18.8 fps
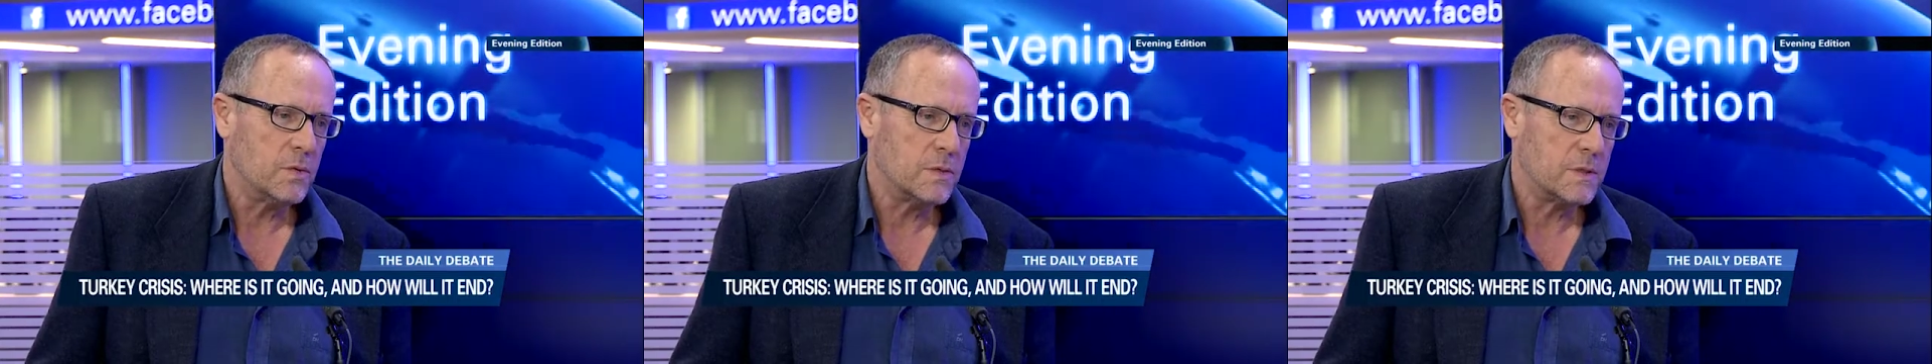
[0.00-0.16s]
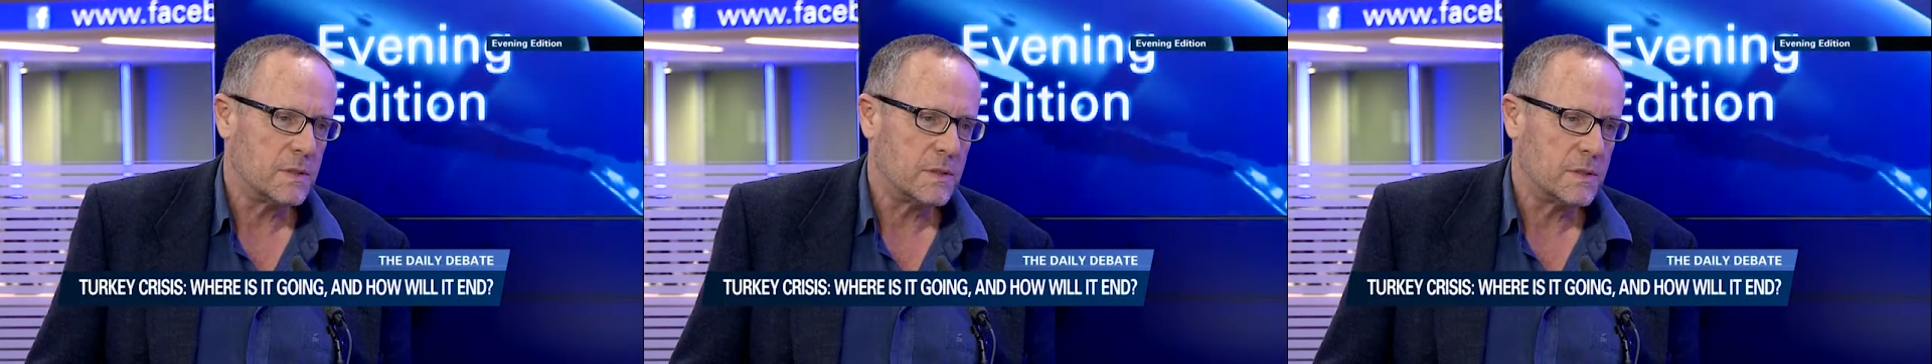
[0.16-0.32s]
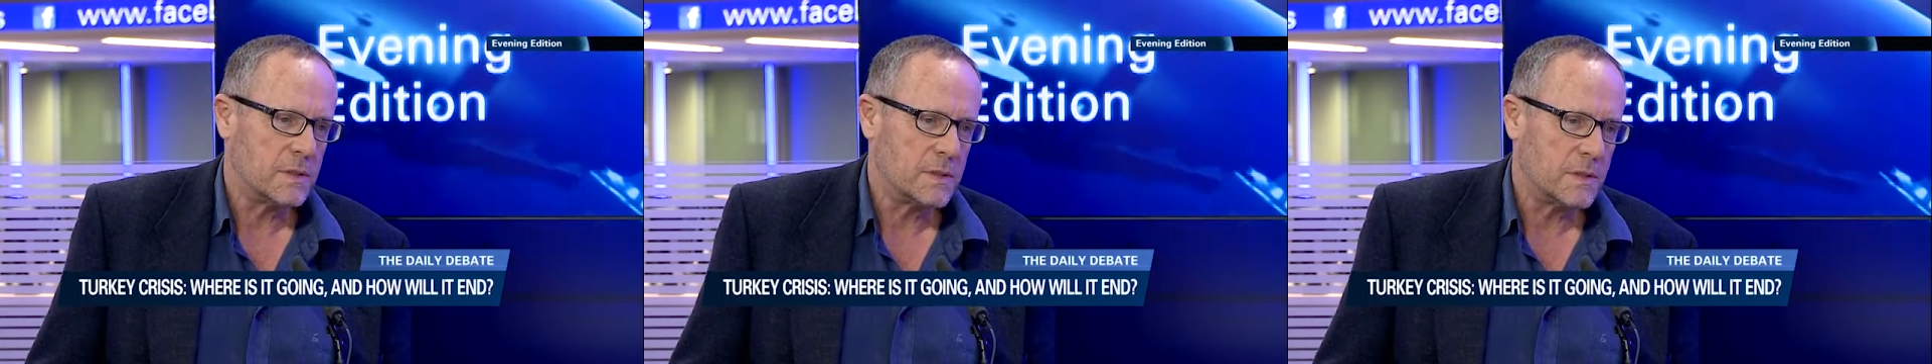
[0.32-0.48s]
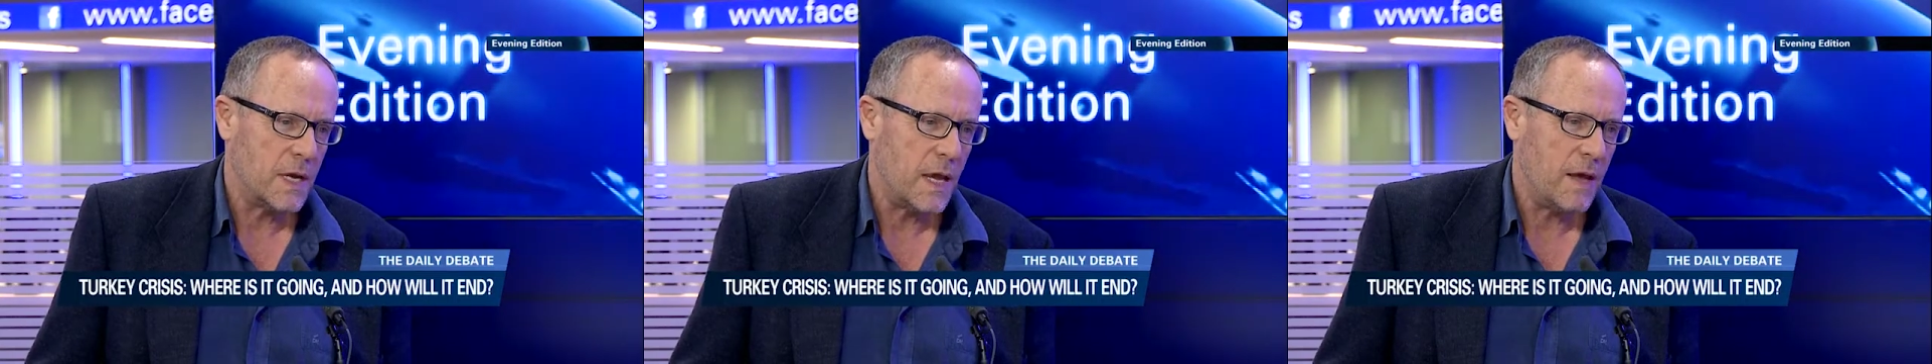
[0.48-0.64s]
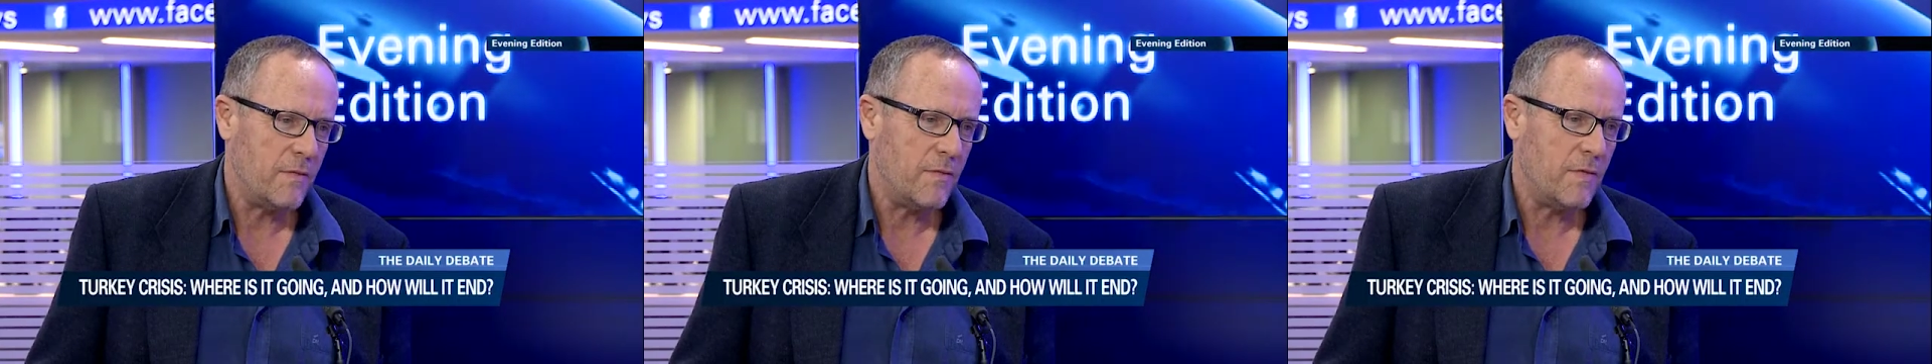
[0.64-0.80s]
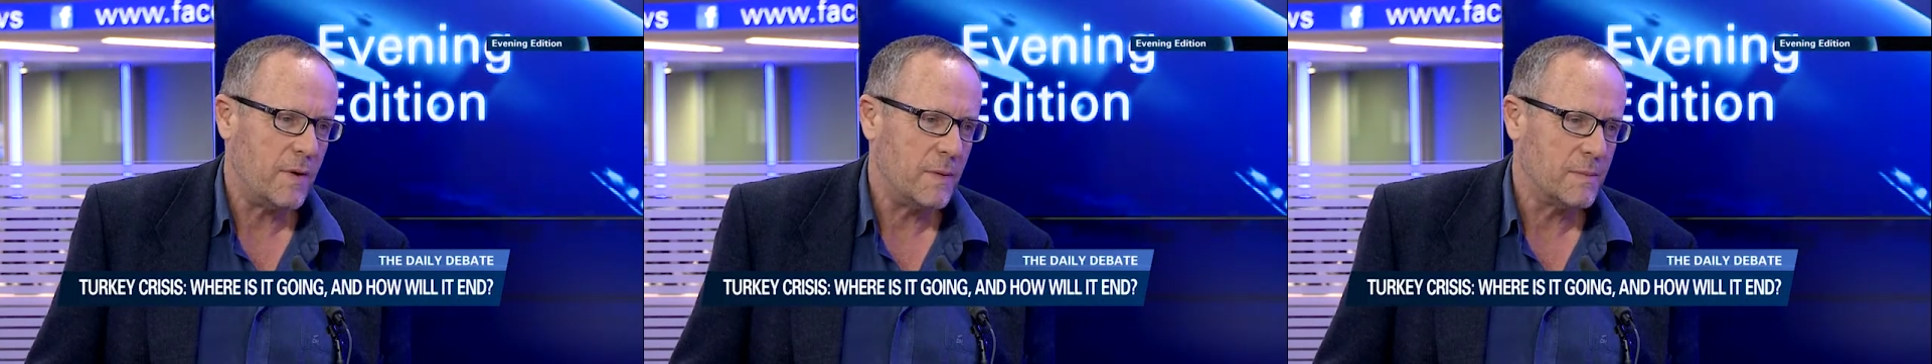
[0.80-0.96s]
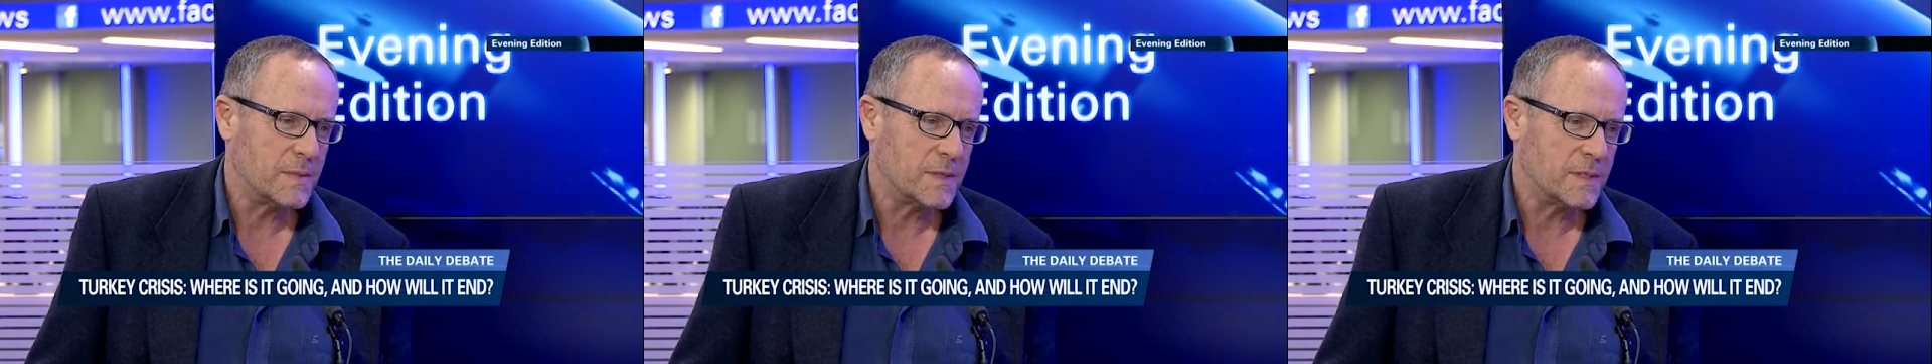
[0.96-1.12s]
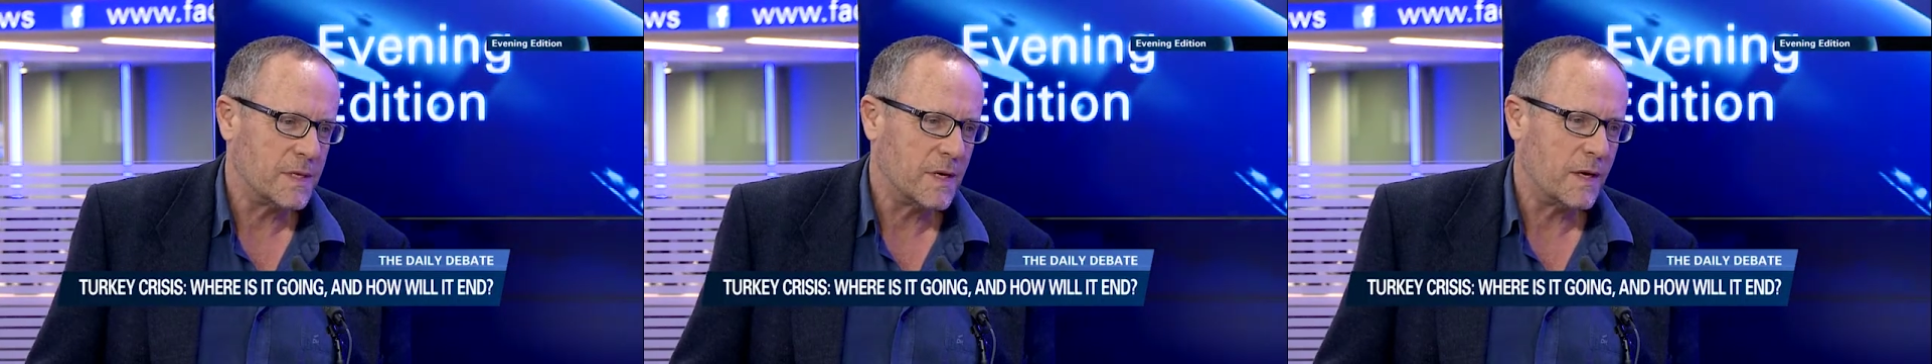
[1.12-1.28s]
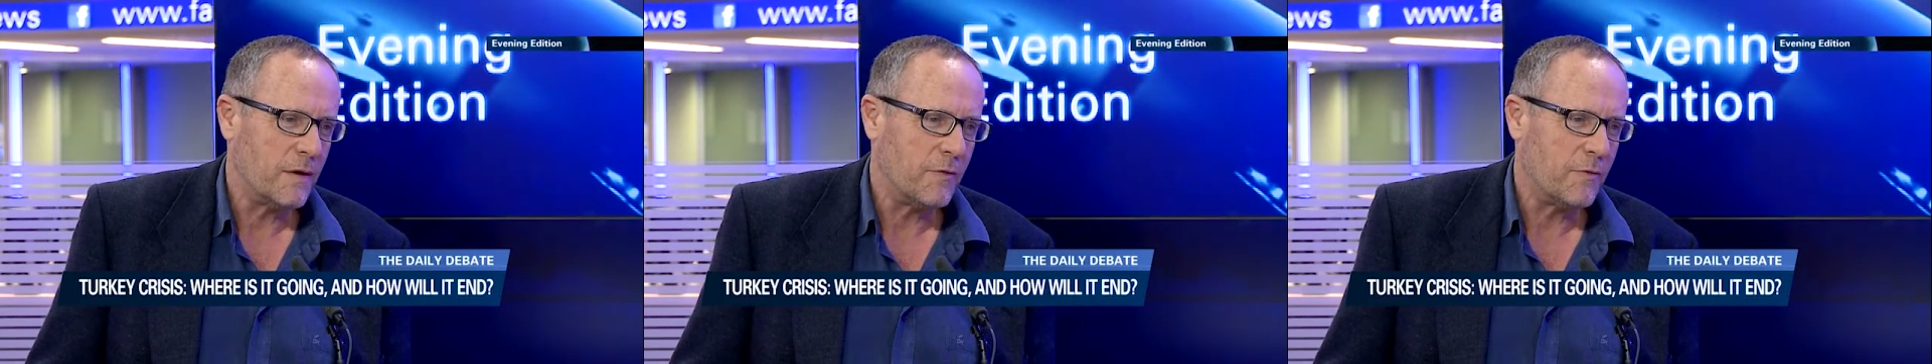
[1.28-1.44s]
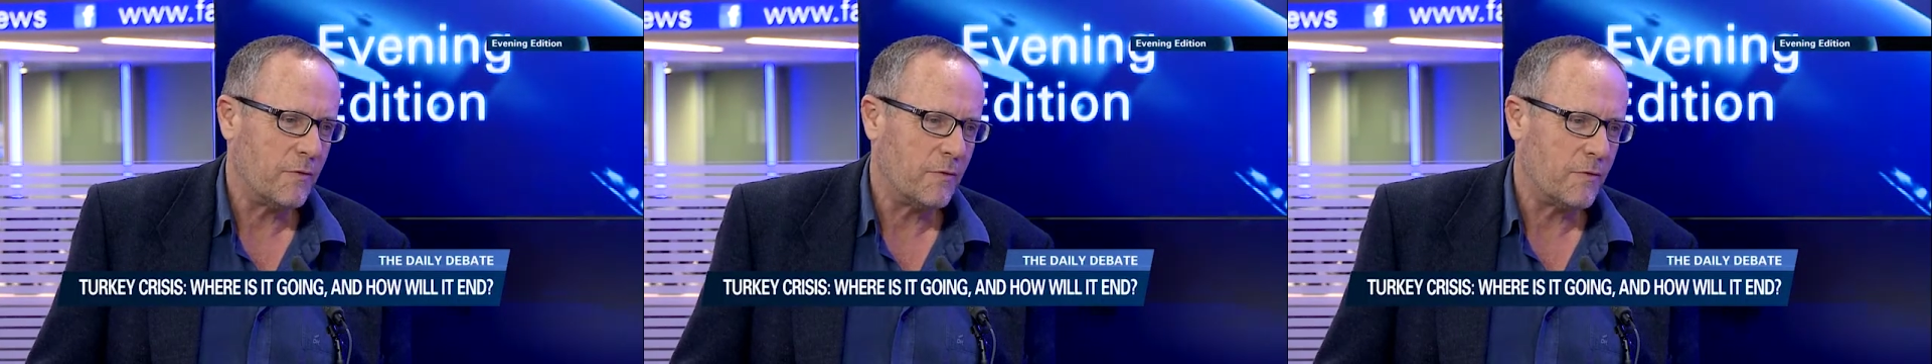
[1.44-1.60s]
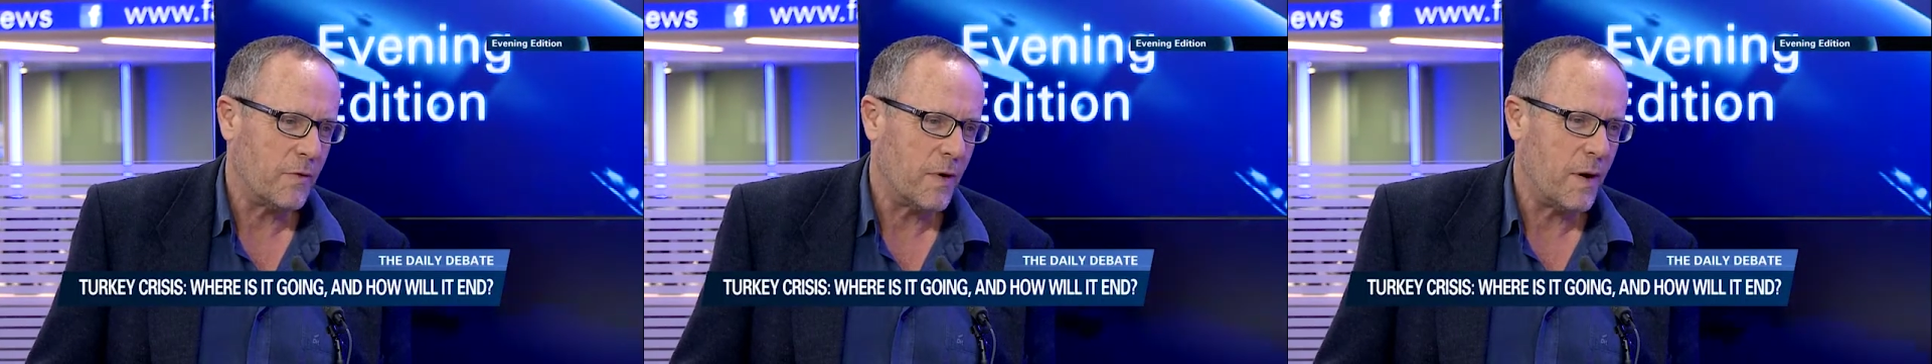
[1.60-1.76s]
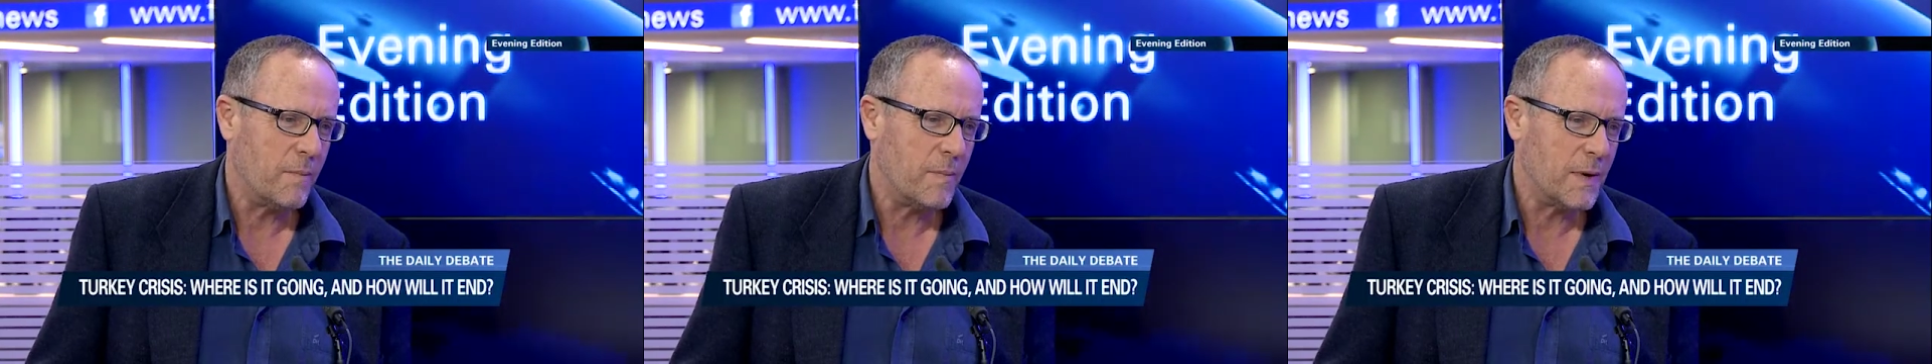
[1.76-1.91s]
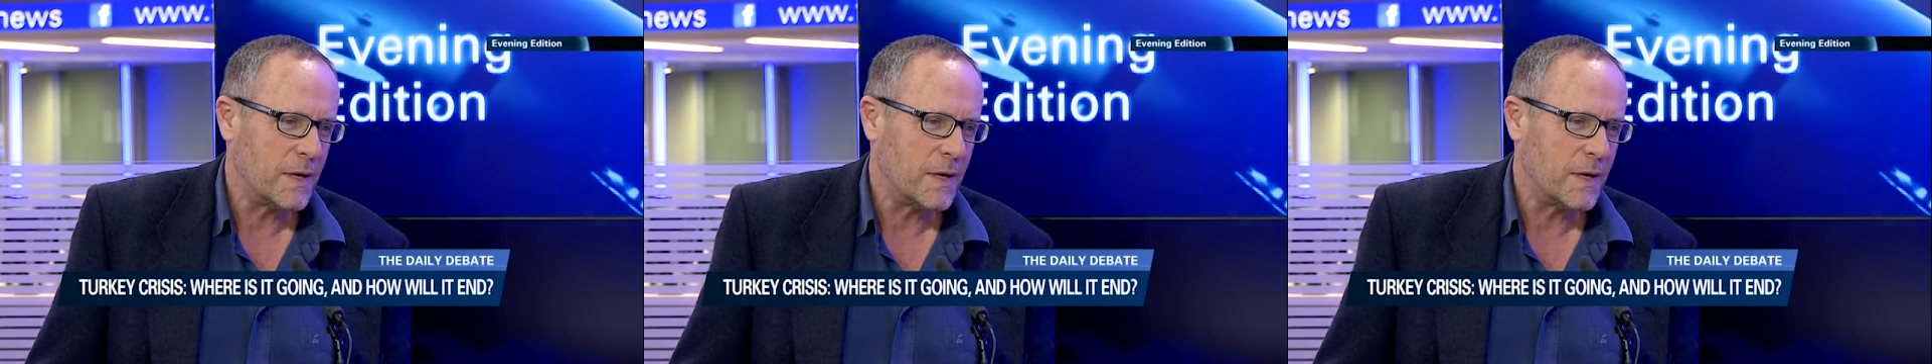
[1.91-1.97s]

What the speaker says: save himself from